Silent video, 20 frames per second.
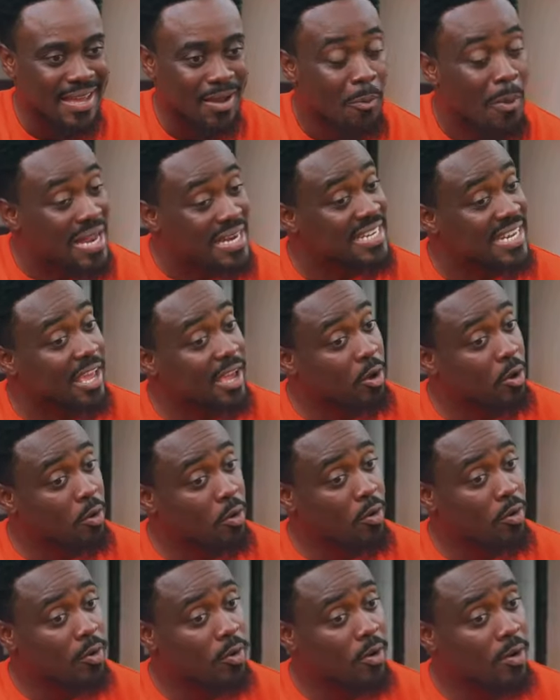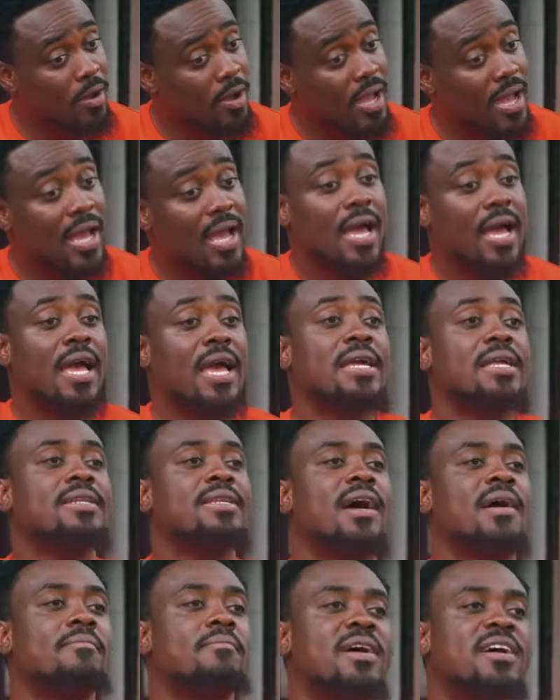One day, oh. And
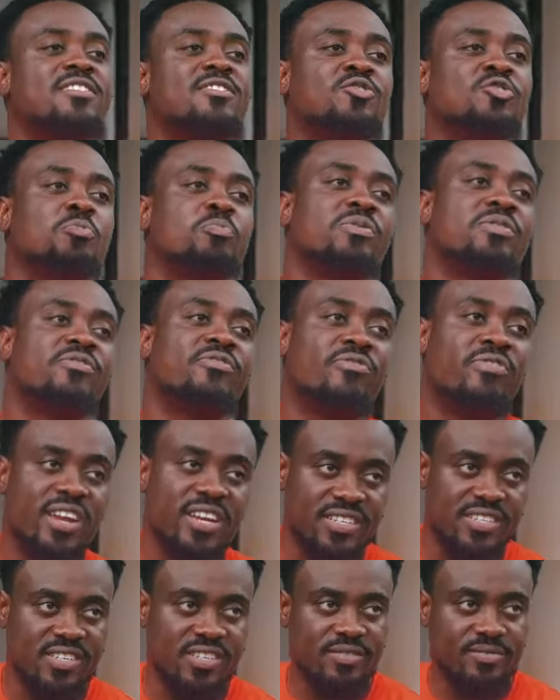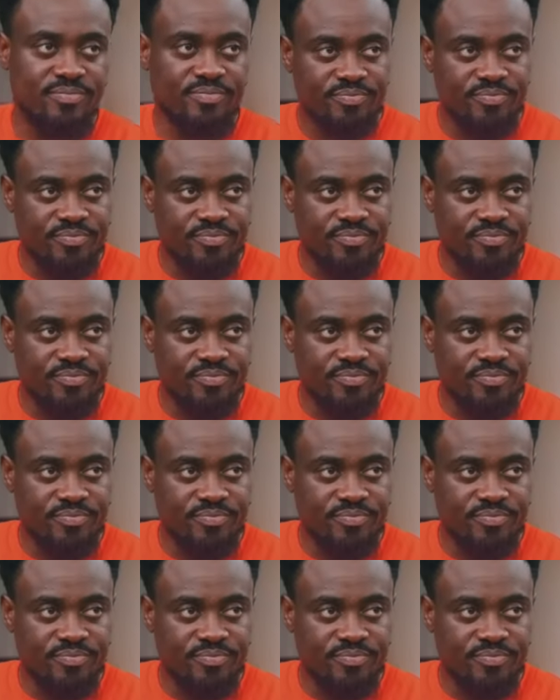then my stupid friend